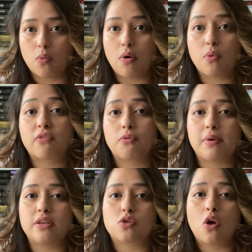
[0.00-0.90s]
what worked for
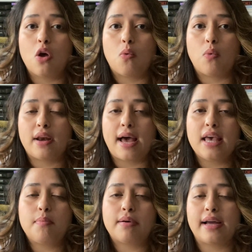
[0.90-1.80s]
me is when I
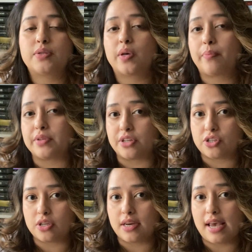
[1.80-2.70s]
applied to a
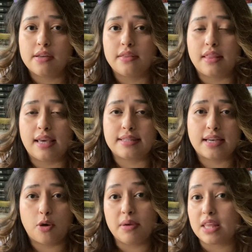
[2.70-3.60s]
position, they
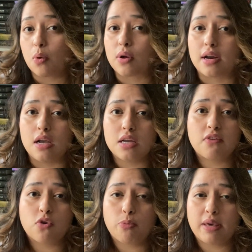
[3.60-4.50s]
tell me they want to
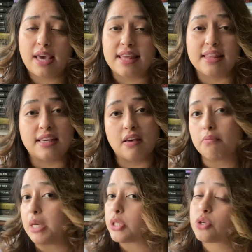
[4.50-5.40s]
interview me and they give
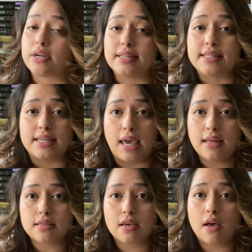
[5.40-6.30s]
me a certain
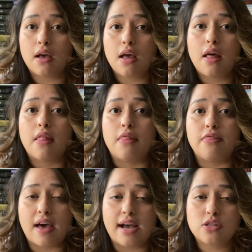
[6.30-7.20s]
date.
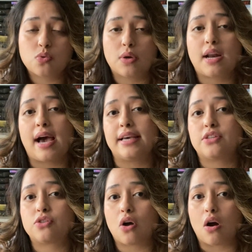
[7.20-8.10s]
That's when I
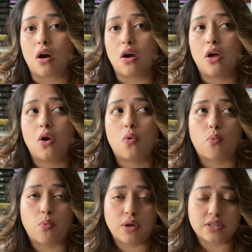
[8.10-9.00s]
start
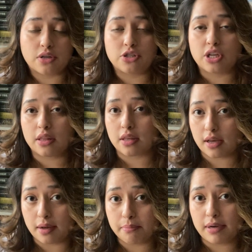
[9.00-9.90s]
researching the
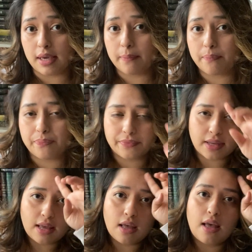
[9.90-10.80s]
company.
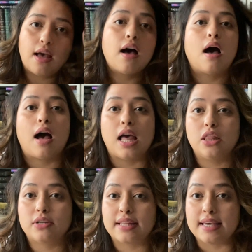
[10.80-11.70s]
I
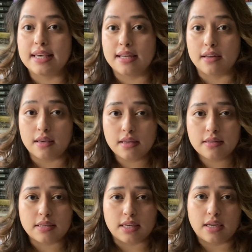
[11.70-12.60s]
looked at in
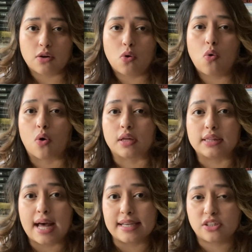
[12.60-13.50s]
Indeed or
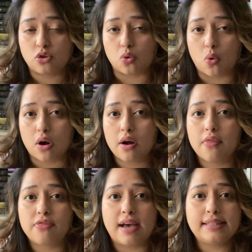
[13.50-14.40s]
Glassdoor.
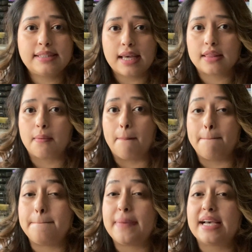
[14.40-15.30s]
That's like the
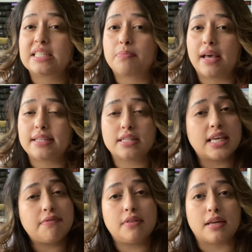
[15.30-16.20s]
best places,
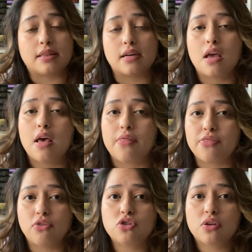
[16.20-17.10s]
even LinkedIn.
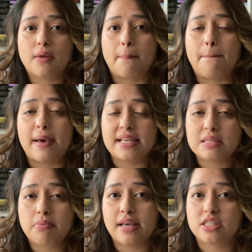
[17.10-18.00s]
Those are the
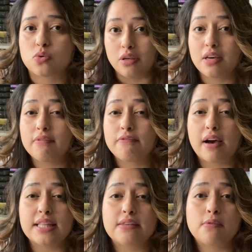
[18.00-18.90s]
best places where you can
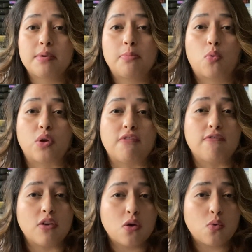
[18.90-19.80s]
find even people
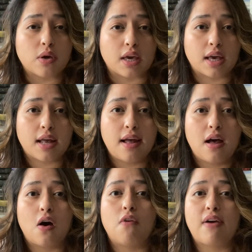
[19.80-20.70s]
reviewing
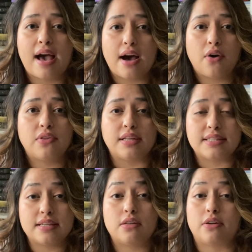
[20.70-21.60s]
of how they
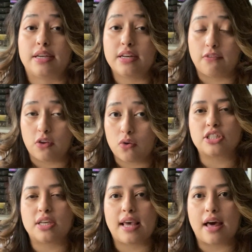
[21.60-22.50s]
did their interview.
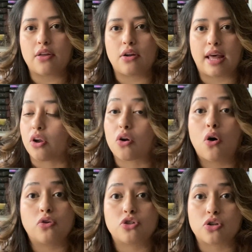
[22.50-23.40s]
Actually gather like their
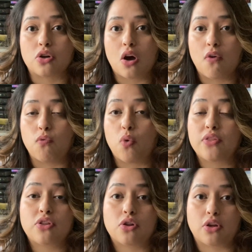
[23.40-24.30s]
culture of
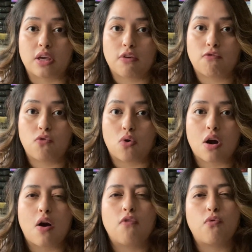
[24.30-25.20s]
what they're looking for,
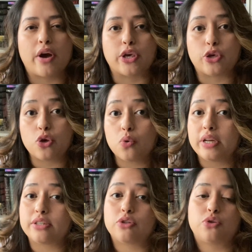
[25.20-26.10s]
of what you
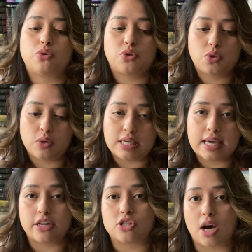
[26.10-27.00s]
need to do to
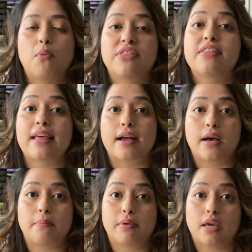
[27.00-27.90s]
get a job within that
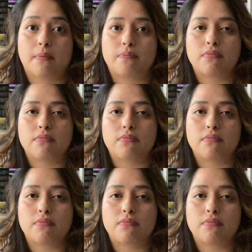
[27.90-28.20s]
company.